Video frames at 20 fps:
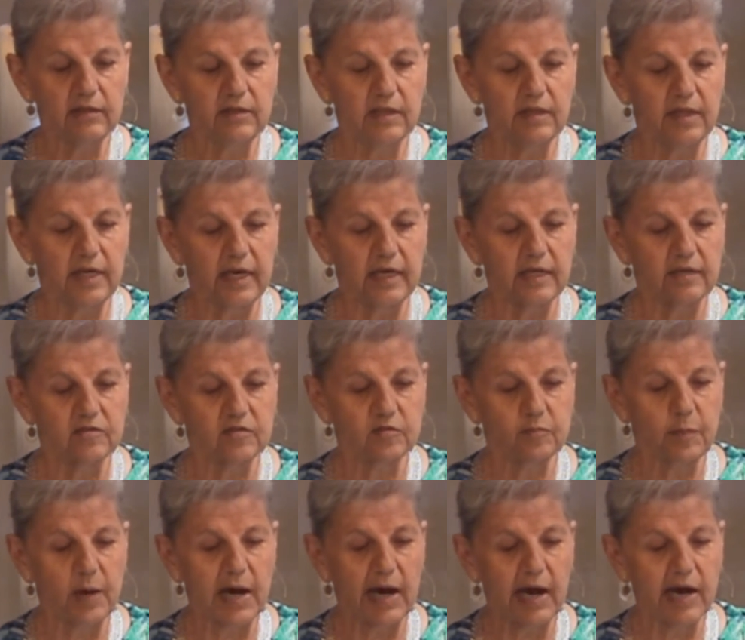Did they
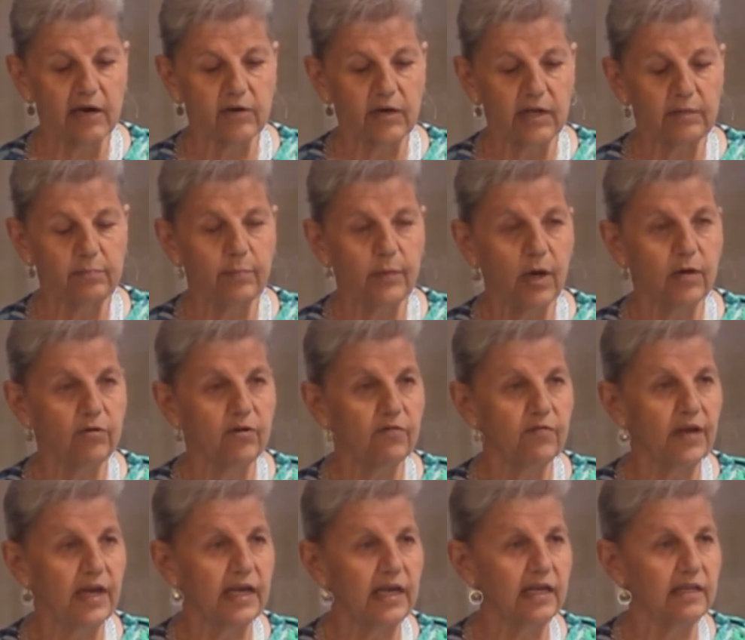inspire and
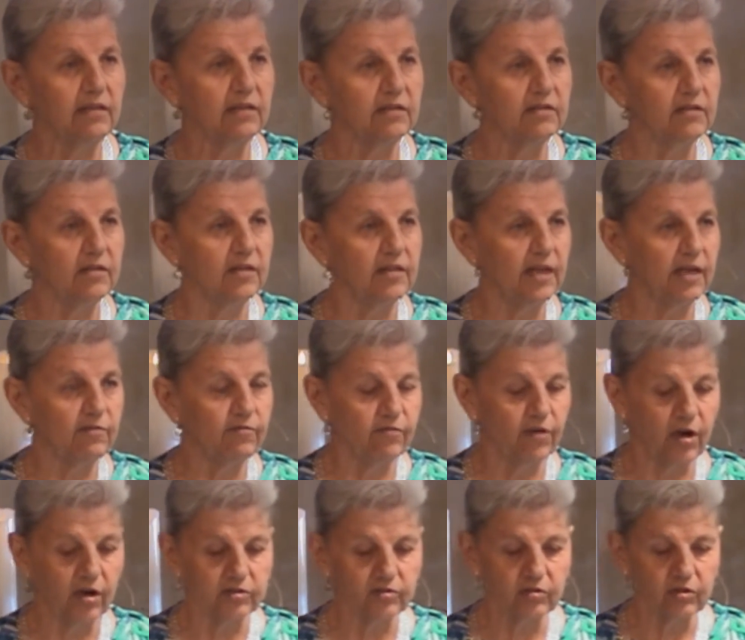motivate? Did they
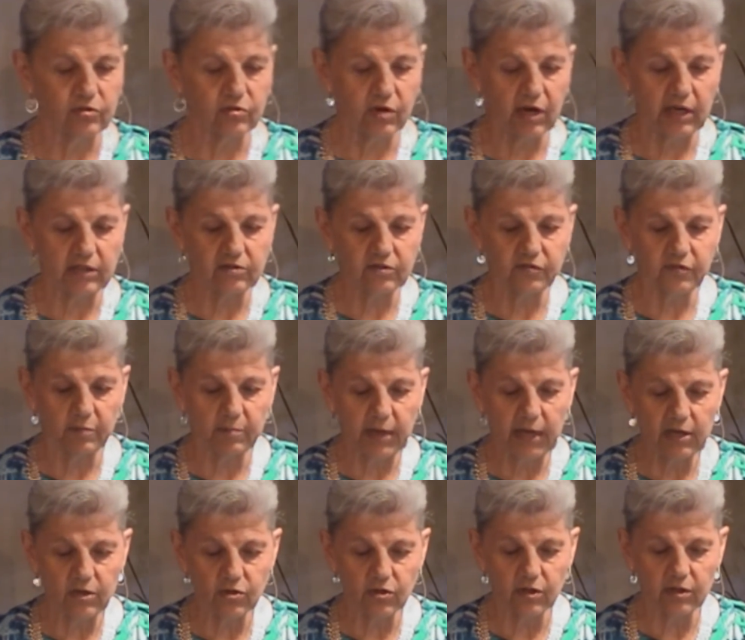foster
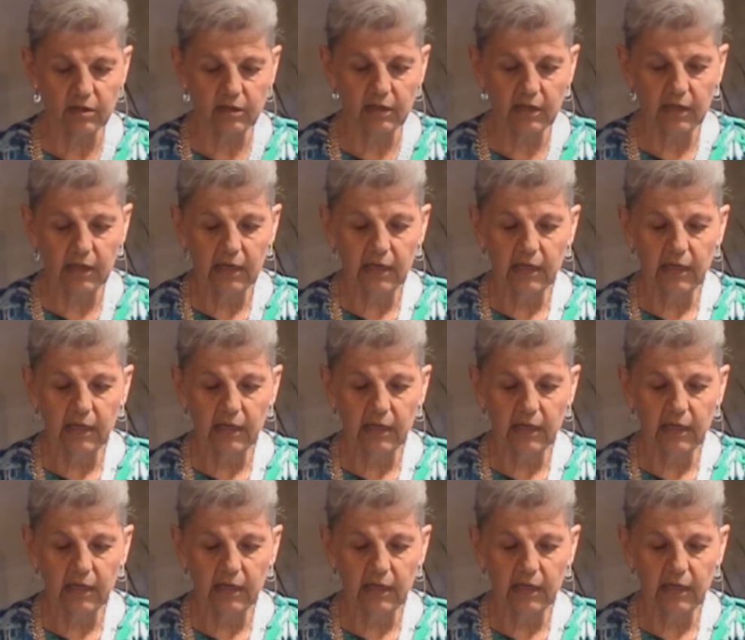transformation?